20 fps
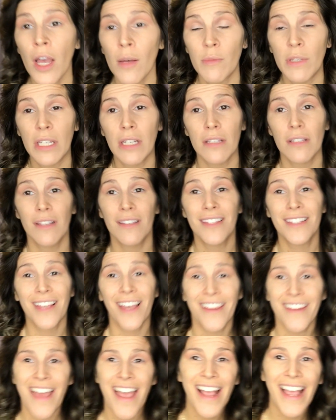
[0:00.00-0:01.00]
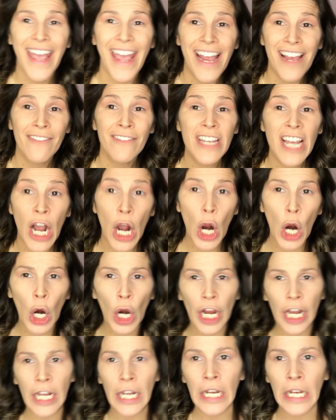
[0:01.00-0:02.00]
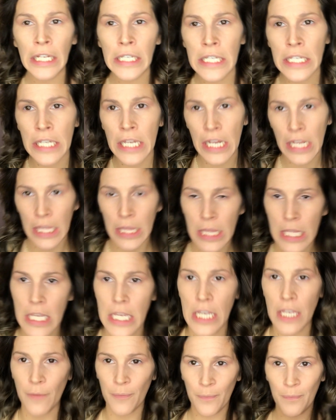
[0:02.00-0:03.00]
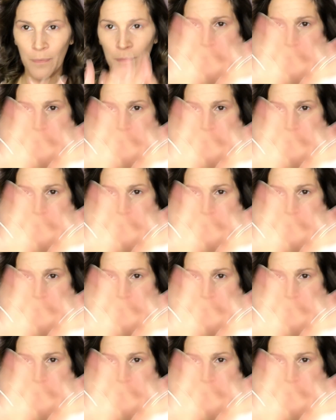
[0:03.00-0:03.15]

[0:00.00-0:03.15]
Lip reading: because it said caviar in it, in the